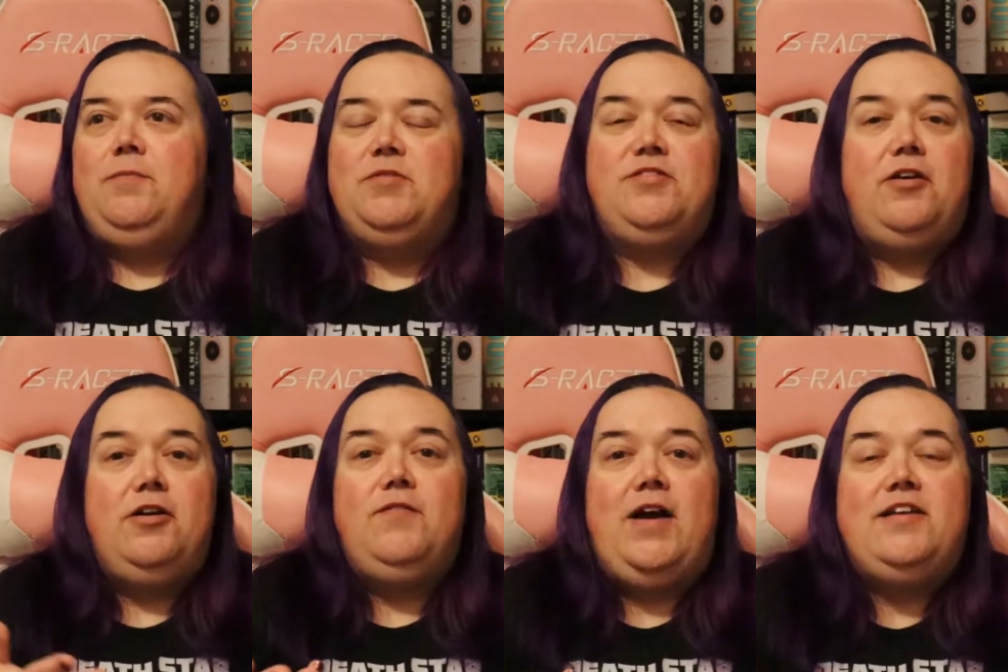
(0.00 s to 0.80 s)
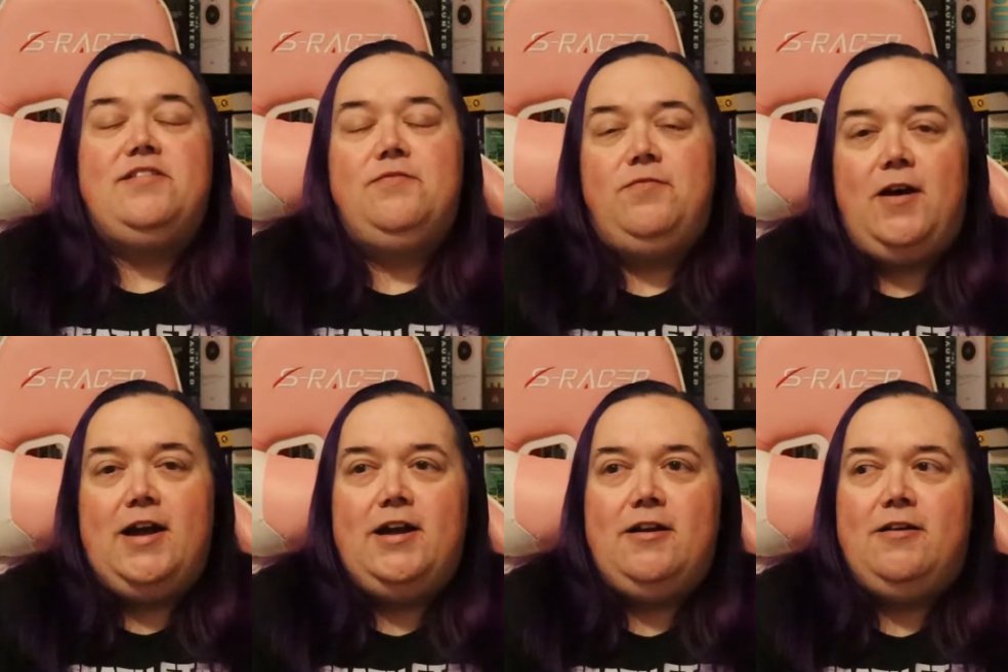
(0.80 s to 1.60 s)
Song of Ice and
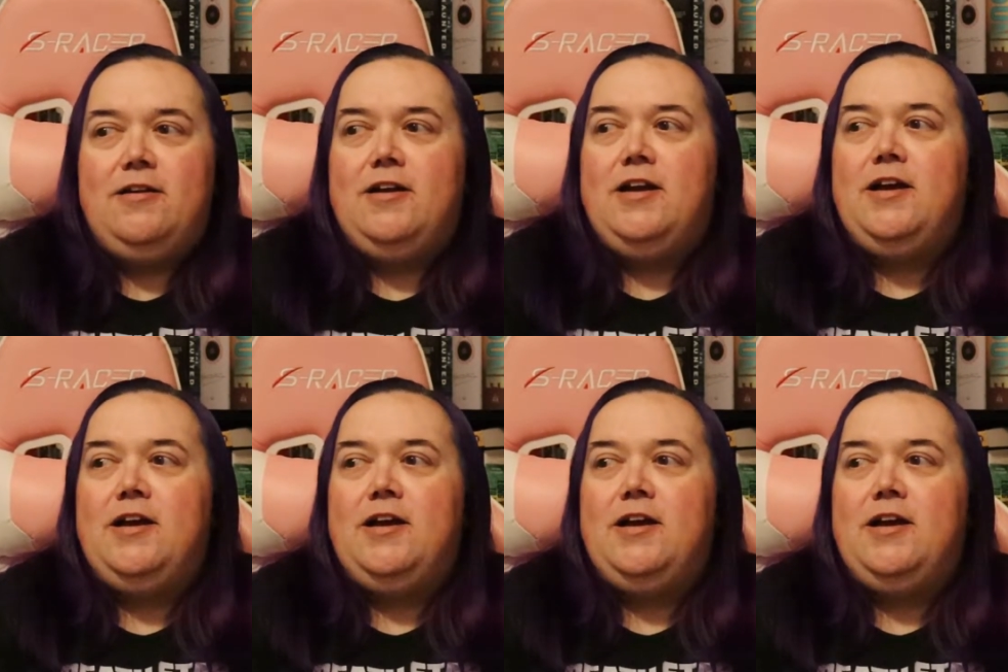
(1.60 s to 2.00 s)
Fire.